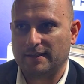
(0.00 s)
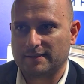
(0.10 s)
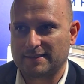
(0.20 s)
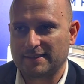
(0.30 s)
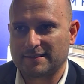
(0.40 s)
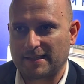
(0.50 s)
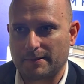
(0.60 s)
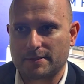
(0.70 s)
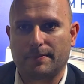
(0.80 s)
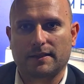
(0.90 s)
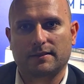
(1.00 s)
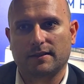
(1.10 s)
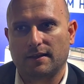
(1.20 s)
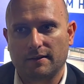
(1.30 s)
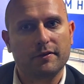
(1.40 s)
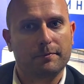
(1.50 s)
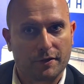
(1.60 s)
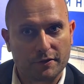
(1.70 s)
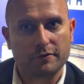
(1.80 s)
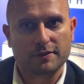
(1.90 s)
systems, but we
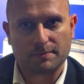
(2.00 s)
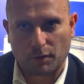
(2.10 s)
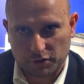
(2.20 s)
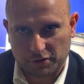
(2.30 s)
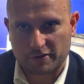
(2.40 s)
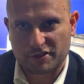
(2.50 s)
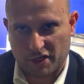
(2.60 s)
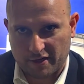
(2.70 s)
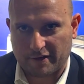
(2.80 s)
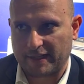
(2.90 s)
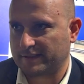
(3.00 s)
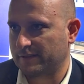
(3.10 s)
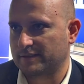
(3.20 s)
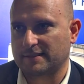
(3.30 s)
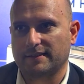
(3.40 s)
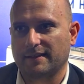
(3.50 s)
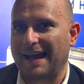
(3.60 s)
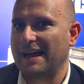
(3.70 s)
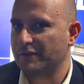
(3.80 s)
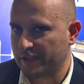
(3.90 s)
produce motors, generators in the
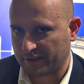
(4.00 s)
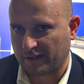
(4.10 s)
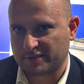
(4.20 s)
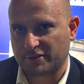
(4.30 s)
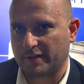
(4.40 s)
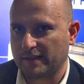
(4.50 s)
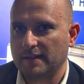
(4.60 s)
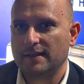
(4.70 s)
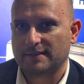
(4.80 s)
heavy industry,